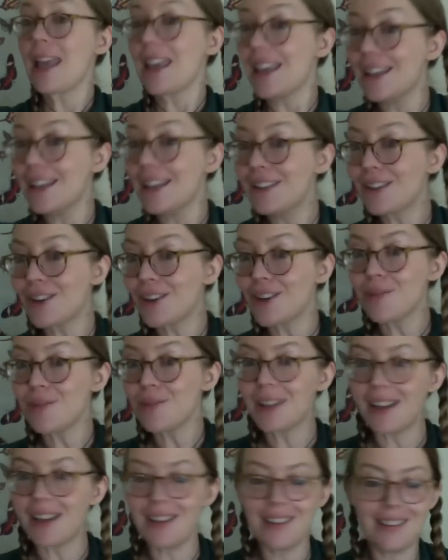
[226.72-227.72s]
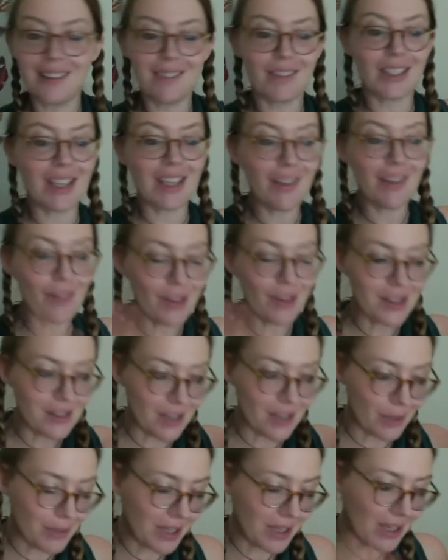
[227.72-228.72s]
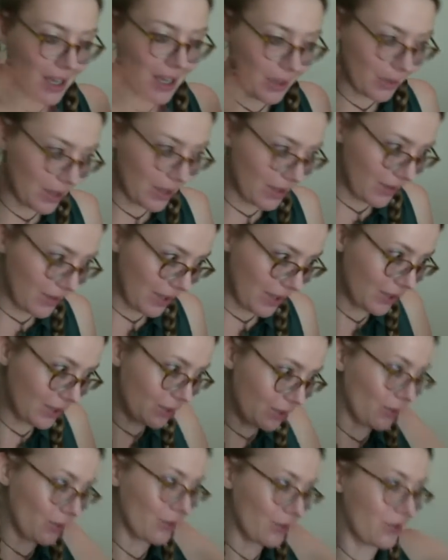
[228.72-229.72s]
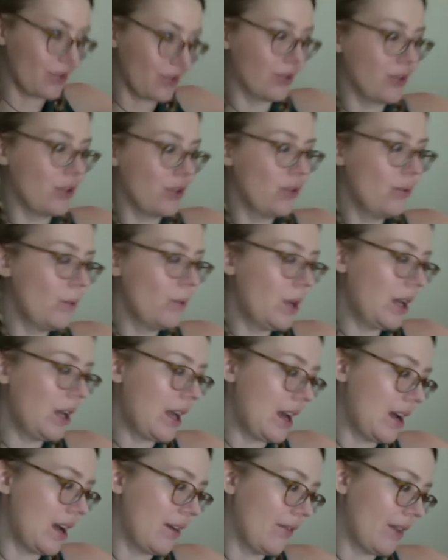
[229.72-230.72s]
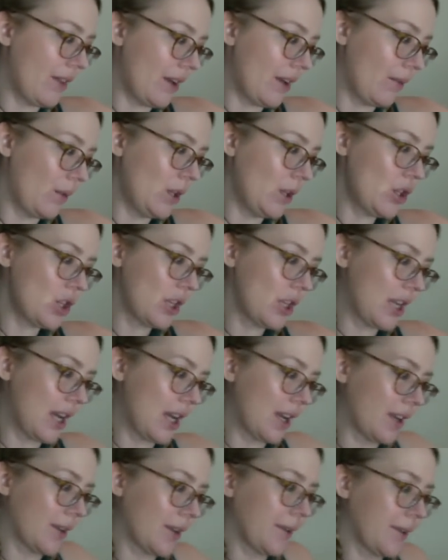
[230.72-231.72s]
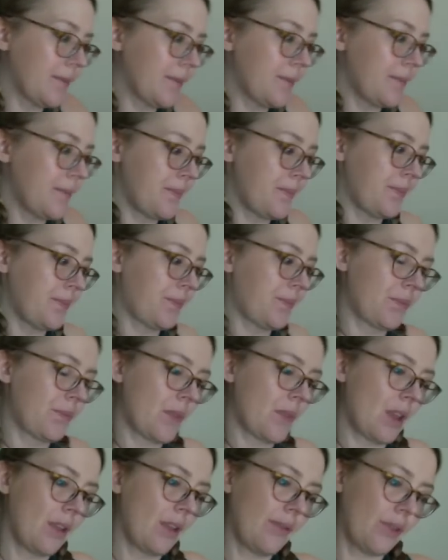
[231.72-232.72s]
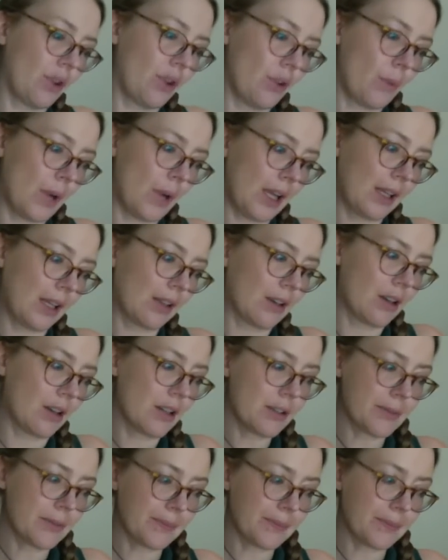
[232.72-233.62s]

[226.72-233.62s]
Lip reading: intro, but whatever is coming, I'm giving it to you. So you will have a witchy deck for your wild card.